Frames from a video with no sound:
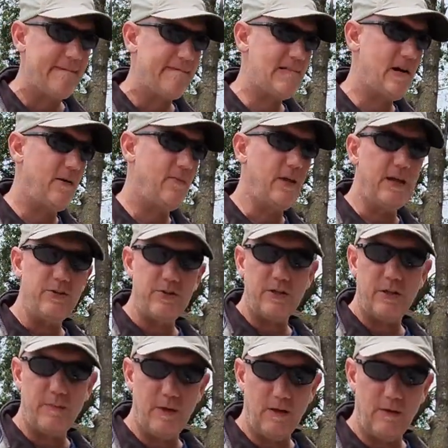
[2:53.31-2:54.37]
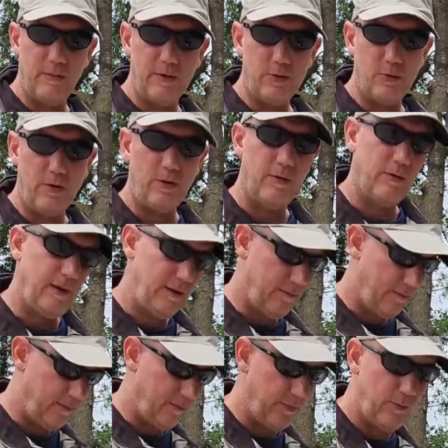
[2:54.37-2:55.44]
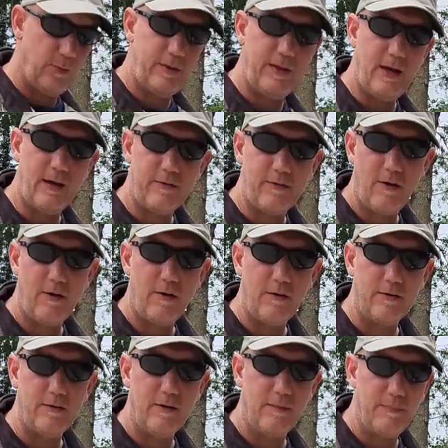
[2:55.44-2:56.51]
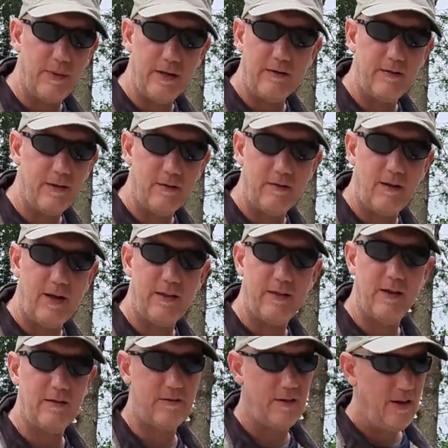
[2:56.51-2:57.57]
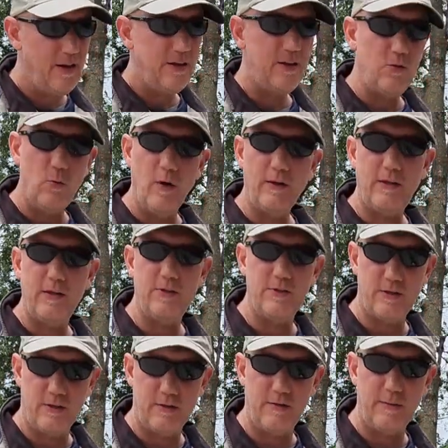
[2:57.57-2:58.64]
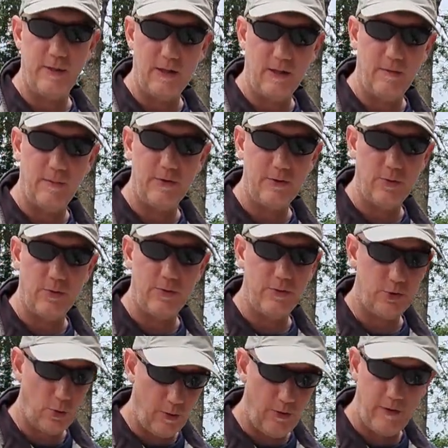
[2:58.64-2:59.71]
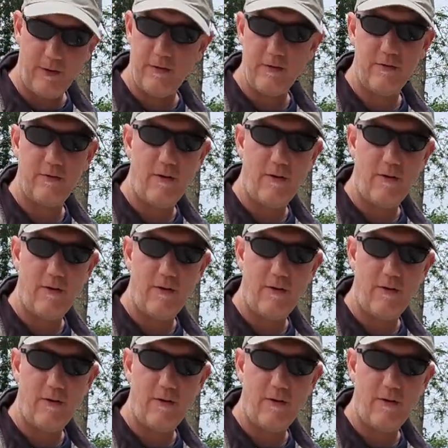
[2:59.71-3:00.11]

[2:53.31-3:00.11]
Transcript: The engine can be a little bit shorter, and with the XR, a big single like this, you want the engine to be a little bit shorter because it's